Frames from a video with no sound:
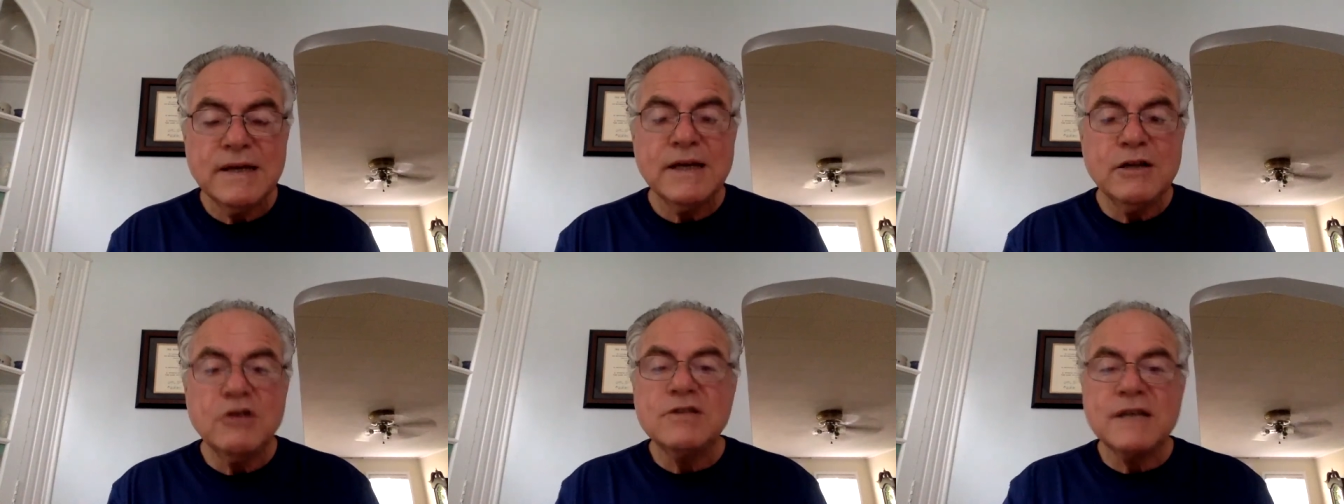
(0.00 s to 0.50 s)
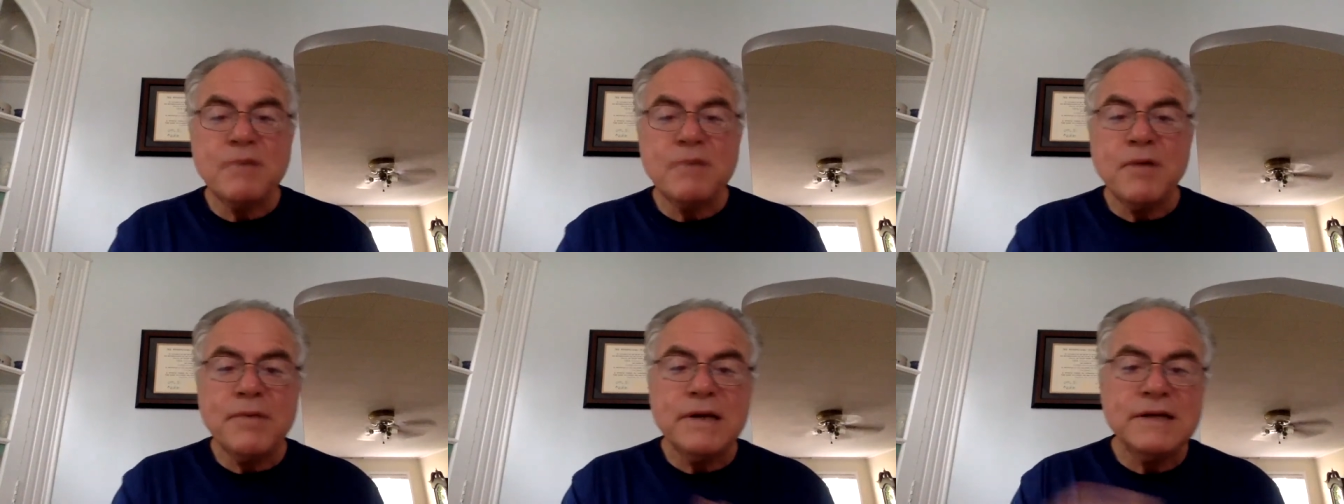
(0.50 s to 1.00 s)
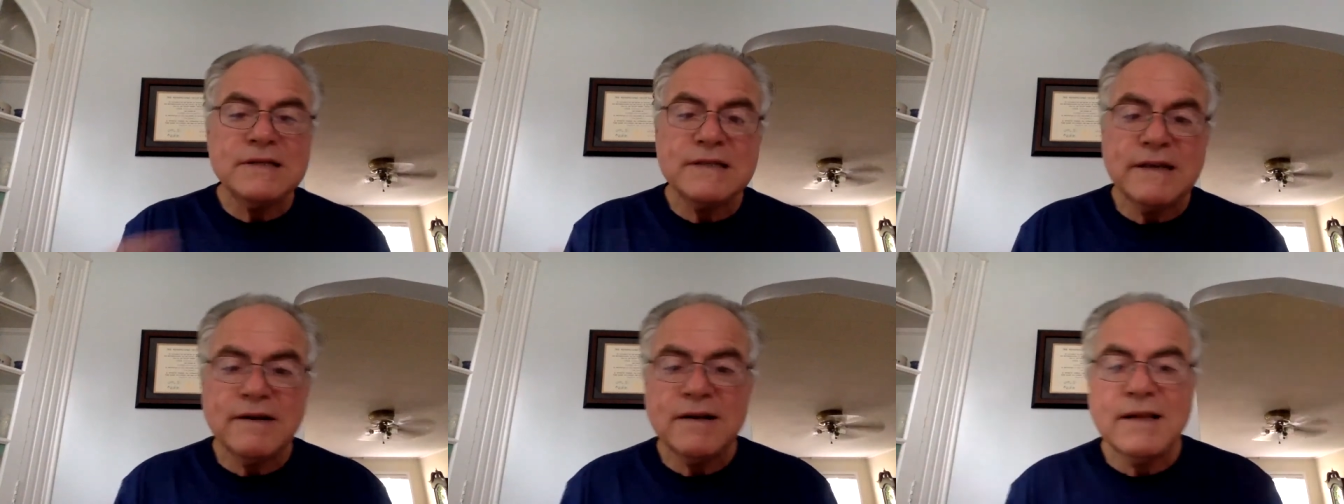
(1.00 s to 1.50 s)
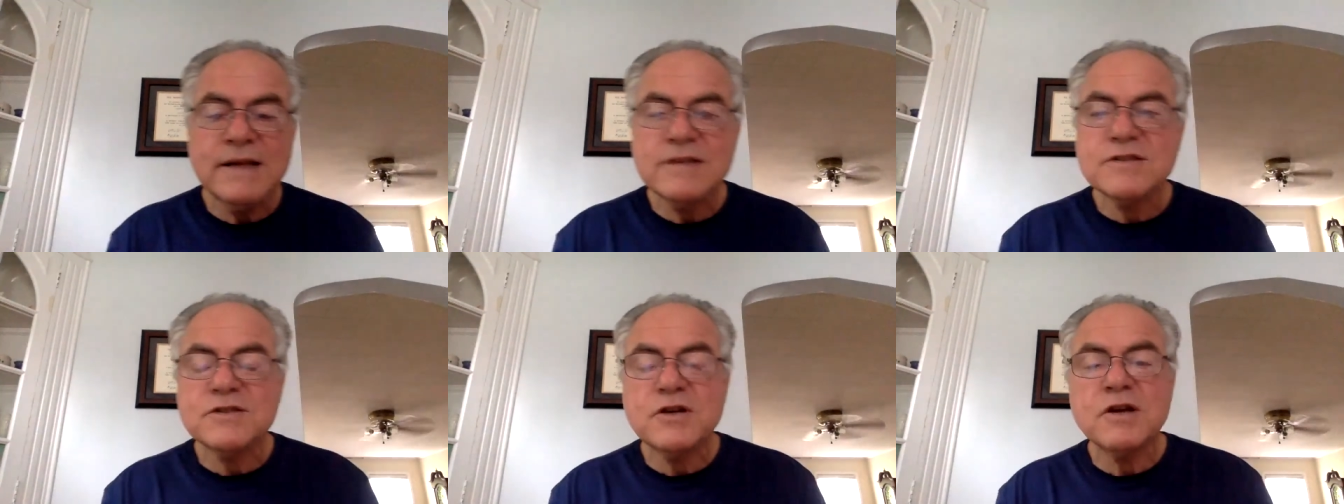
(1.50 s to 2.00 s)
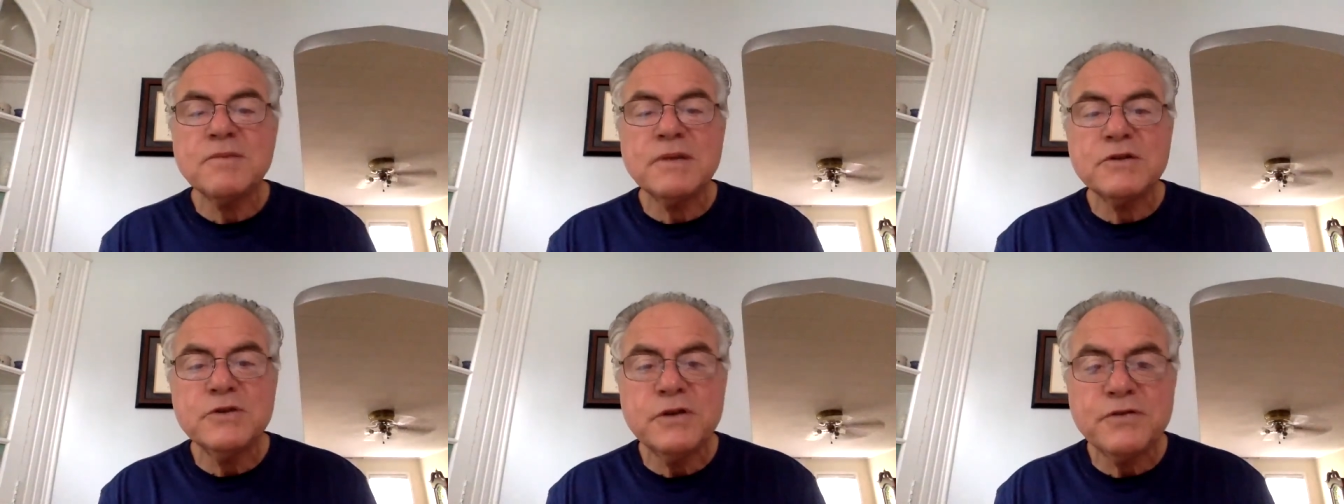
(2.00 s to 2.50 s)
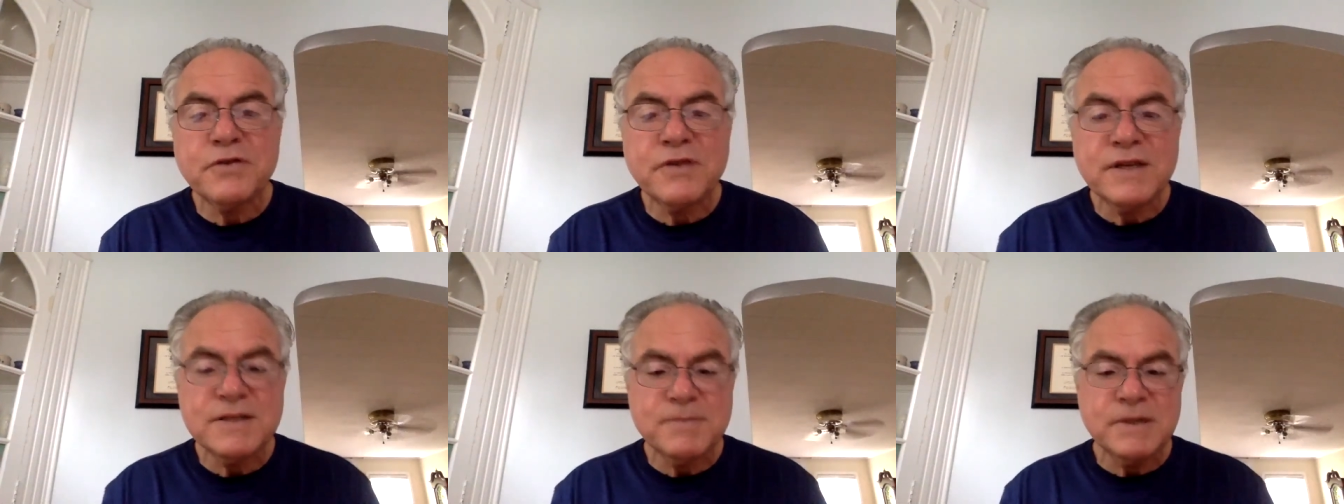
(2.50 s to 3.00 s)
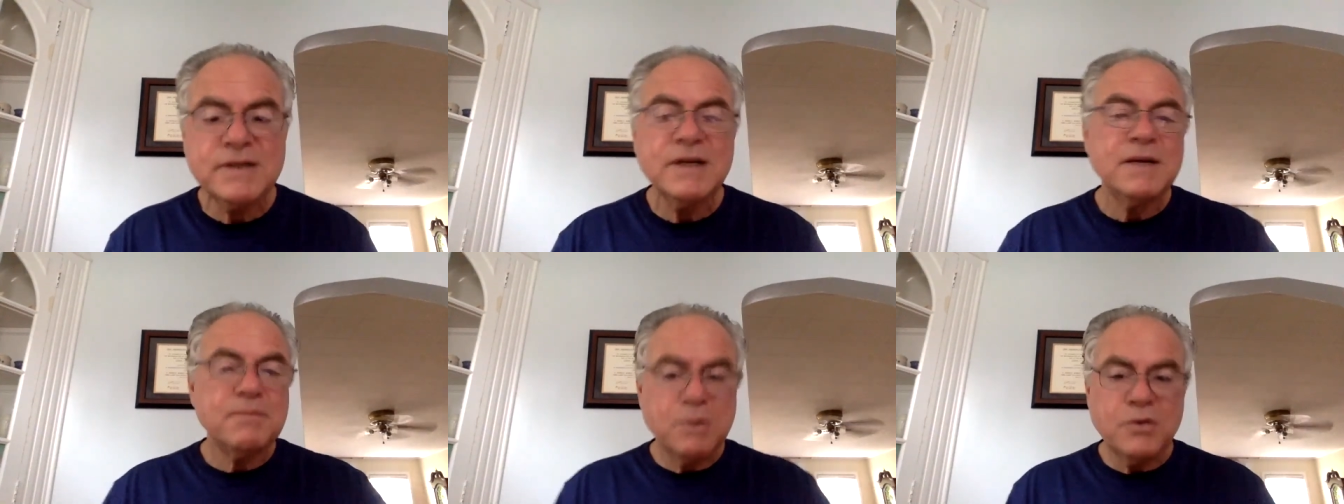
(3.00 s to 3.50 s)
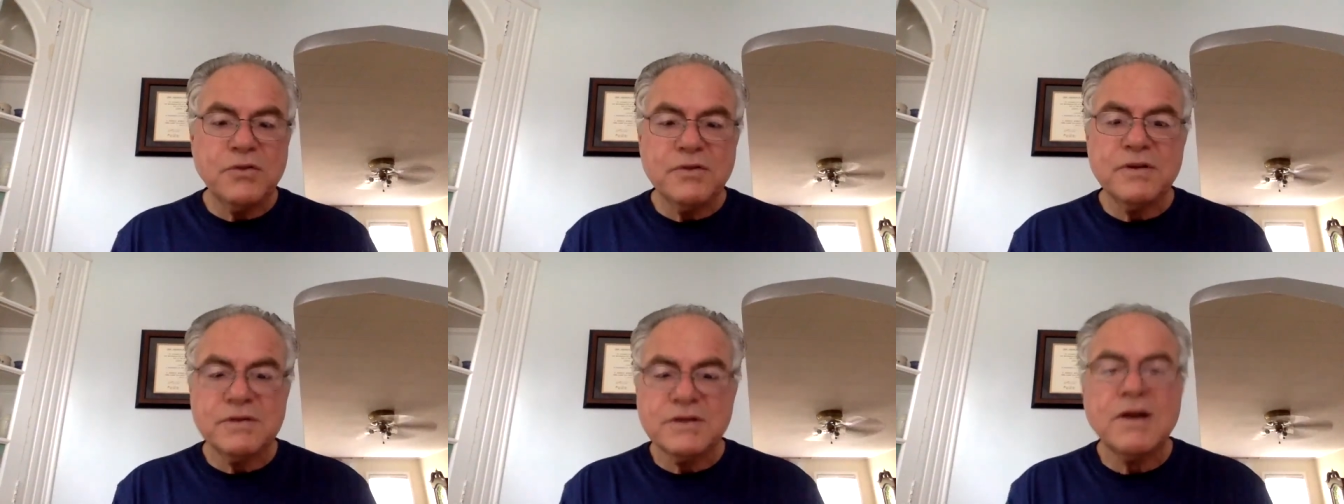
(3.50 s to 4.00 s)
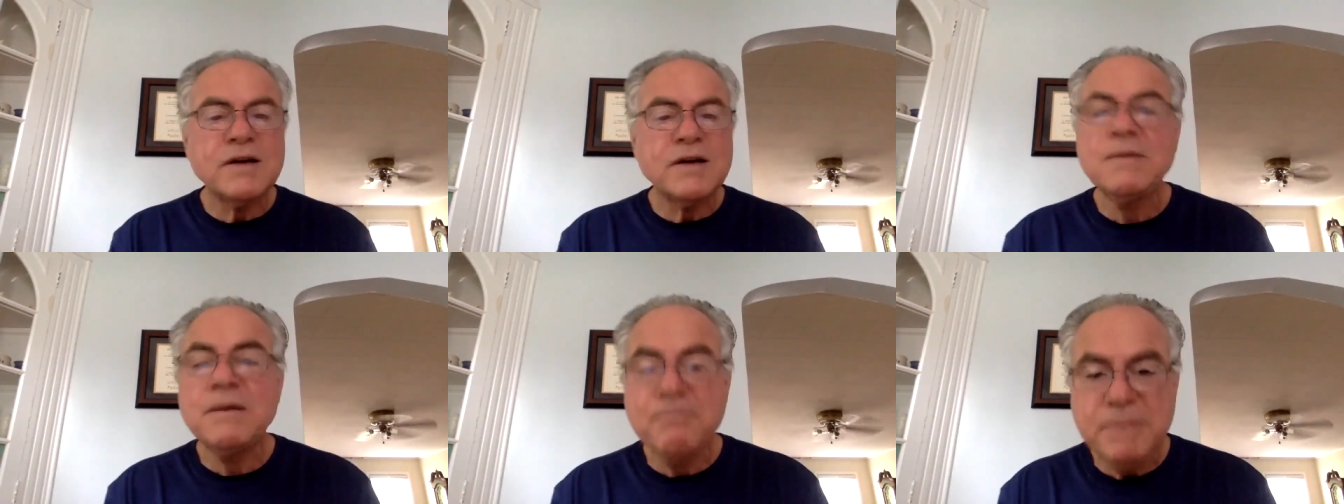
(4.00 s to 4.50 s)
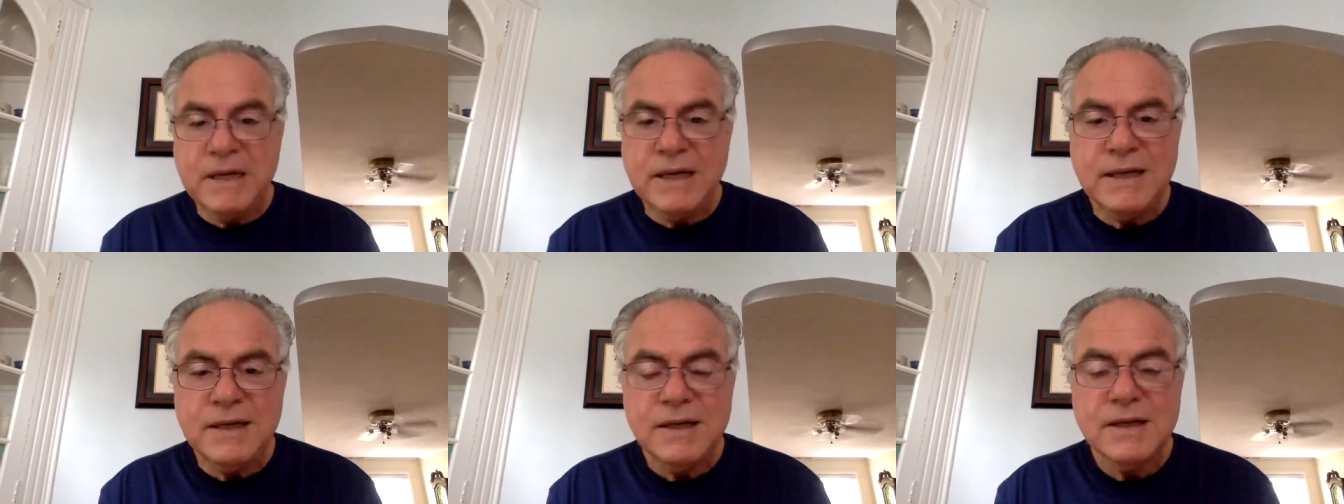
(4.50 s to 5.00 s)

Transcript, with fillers: it looks like Parmenides and Heraclitus are talking about two different things, but both they're talking about being,